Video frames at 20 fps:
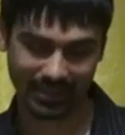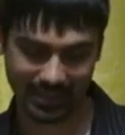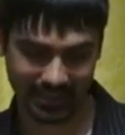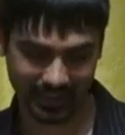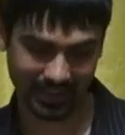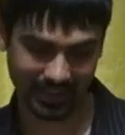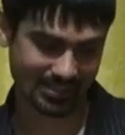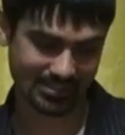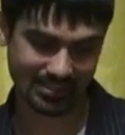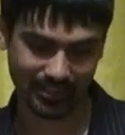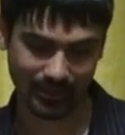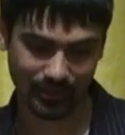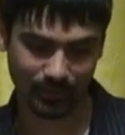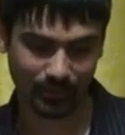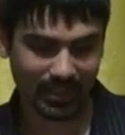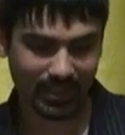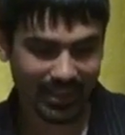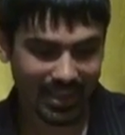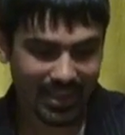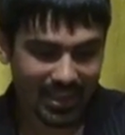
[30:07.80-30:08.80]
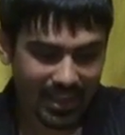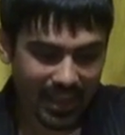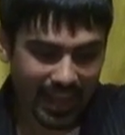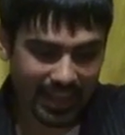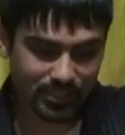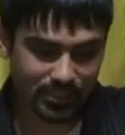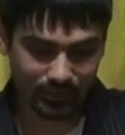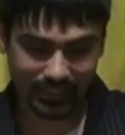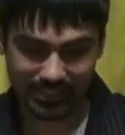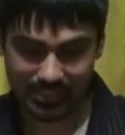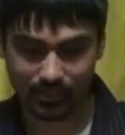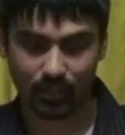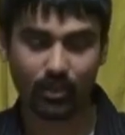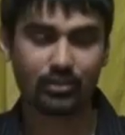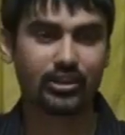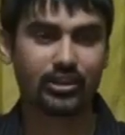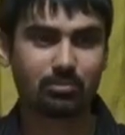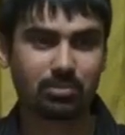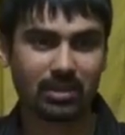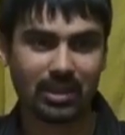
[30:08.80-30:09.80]
cannot say no. And so this is all
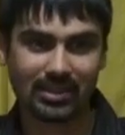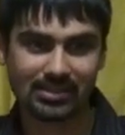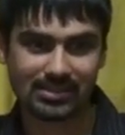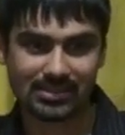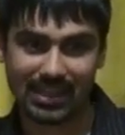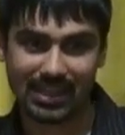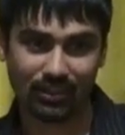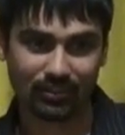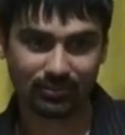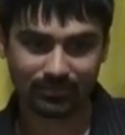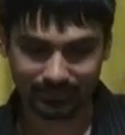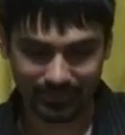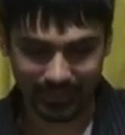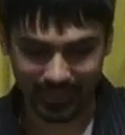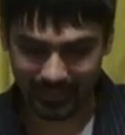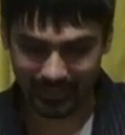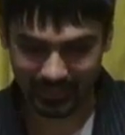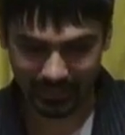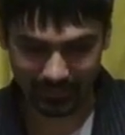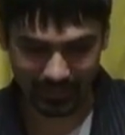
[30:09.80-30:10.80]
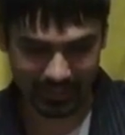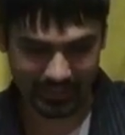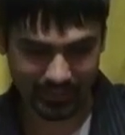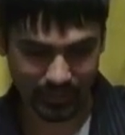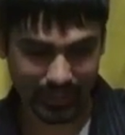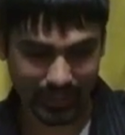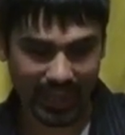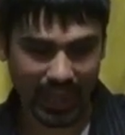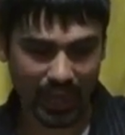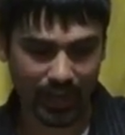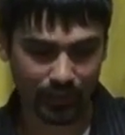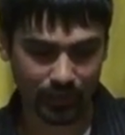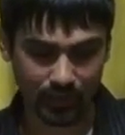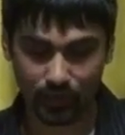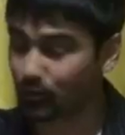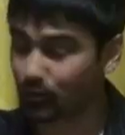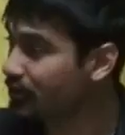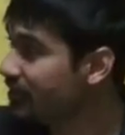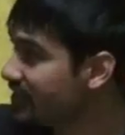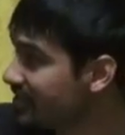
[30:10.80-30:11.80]
their appliances out, right? I mean, so they hired a
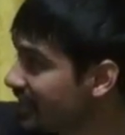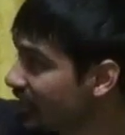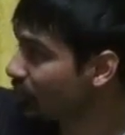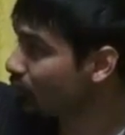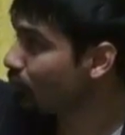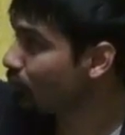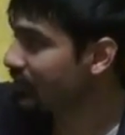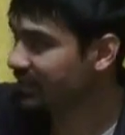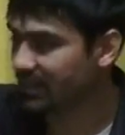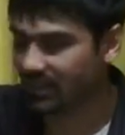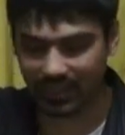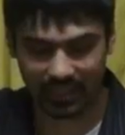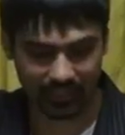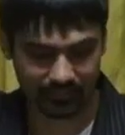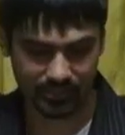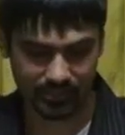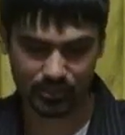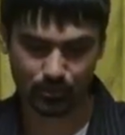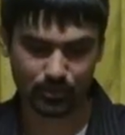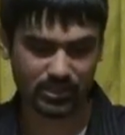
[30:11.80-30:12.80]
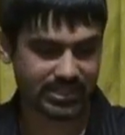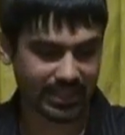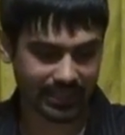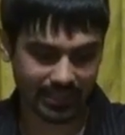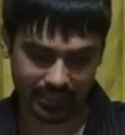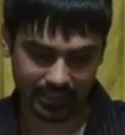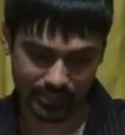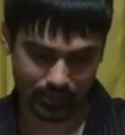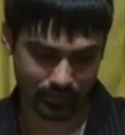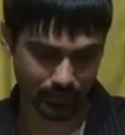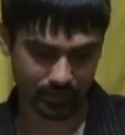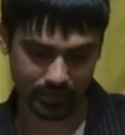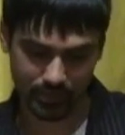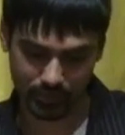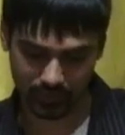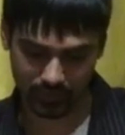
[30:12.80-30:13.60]
crew. You can see the crew on the left. It's a ridiculous crew to do